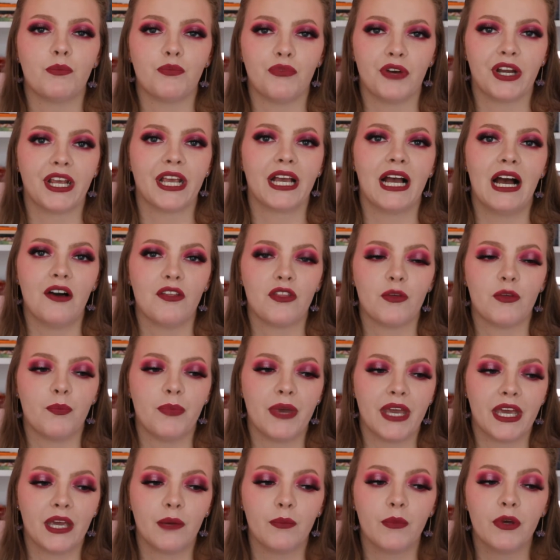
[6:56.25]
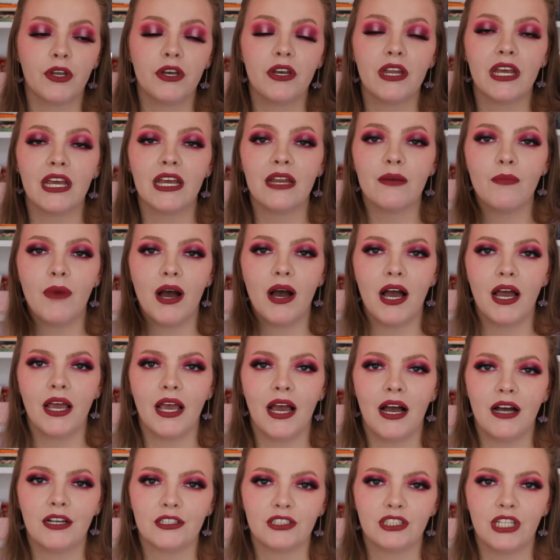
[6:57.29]
bring out the pigment in my
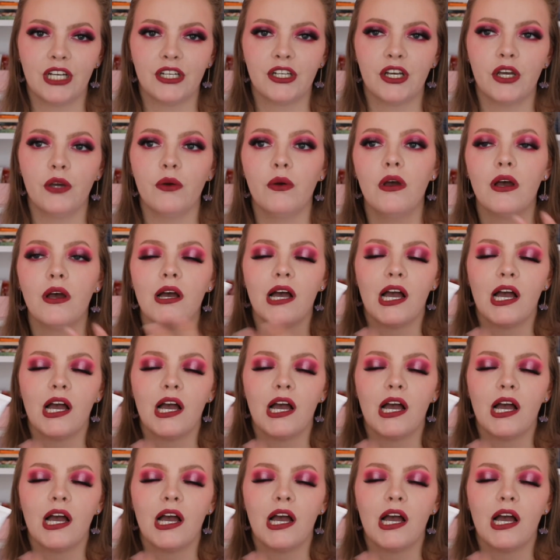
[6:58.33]
eyeshadow.